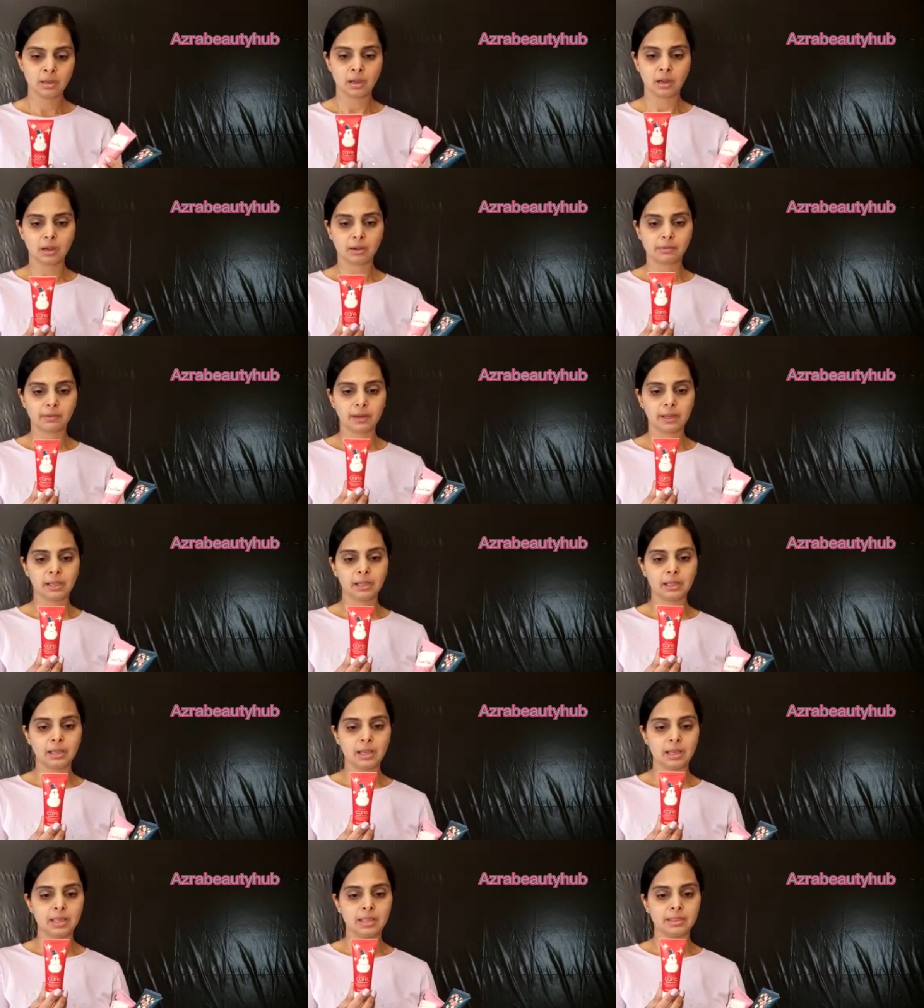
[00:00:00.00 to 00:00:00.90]
All
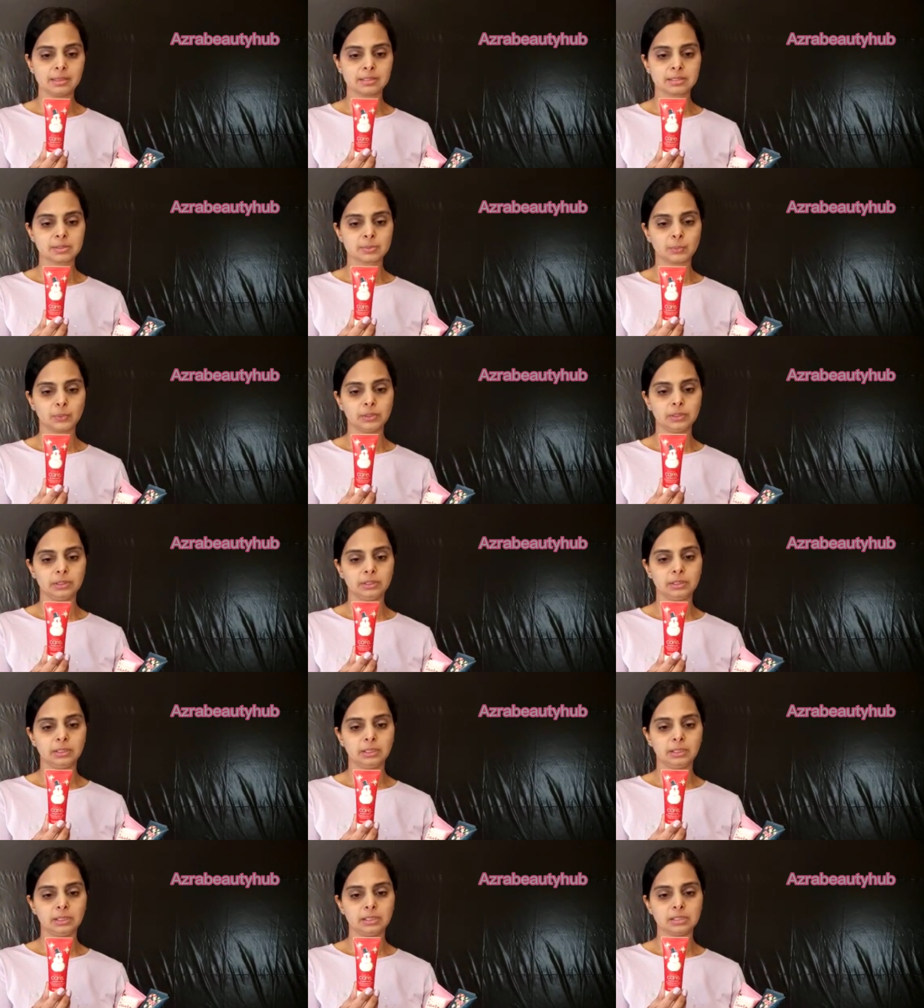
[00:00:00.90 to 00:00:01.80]
right, and this
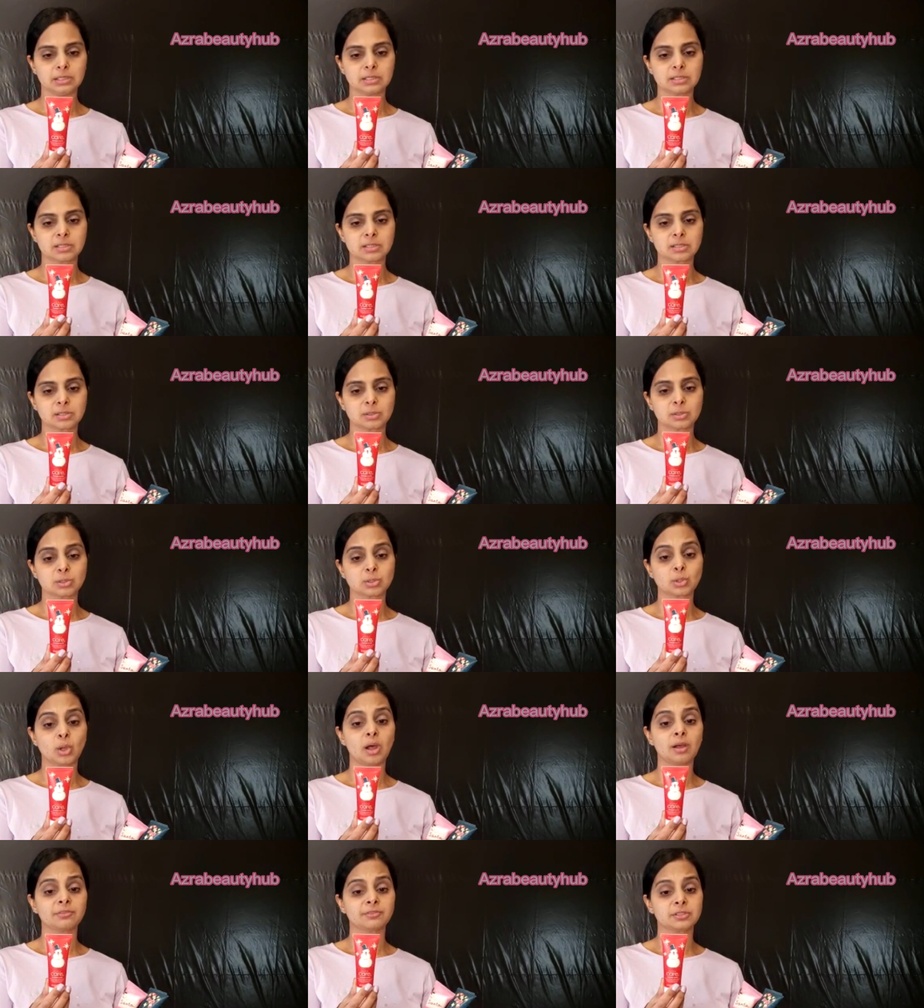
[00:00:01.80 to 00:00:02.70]
one is to
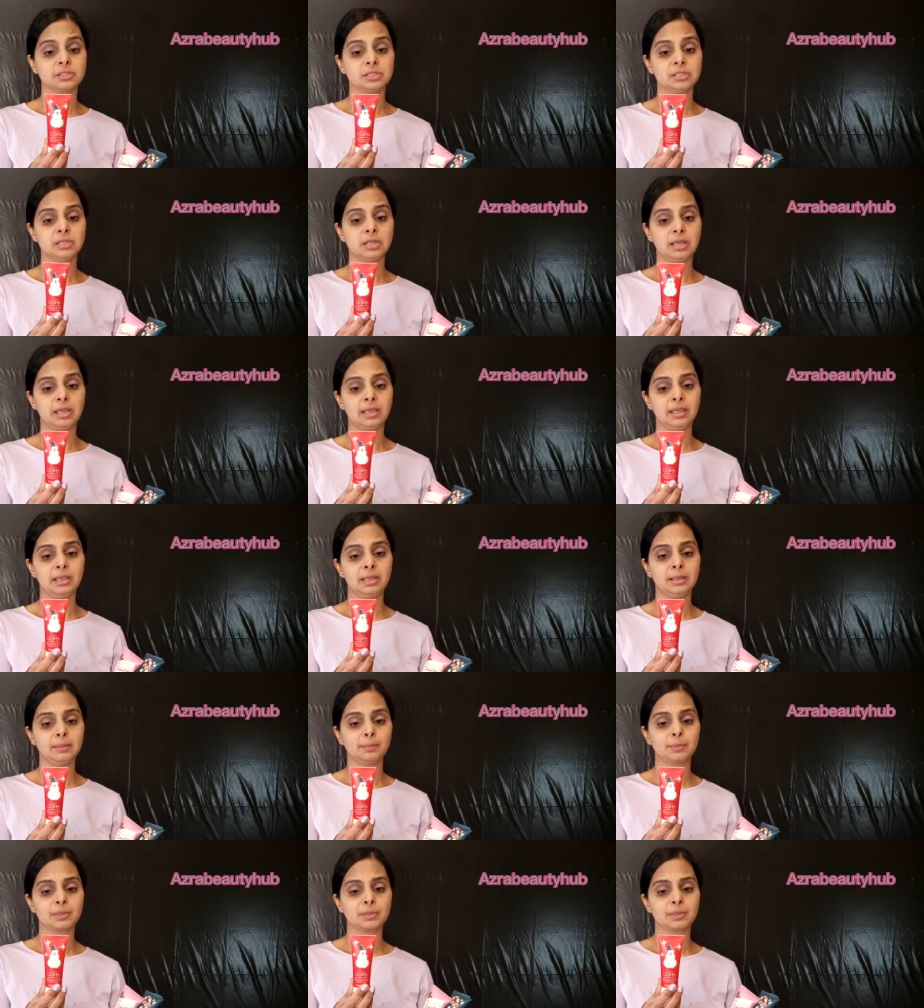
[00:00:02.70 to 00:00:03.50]
soften and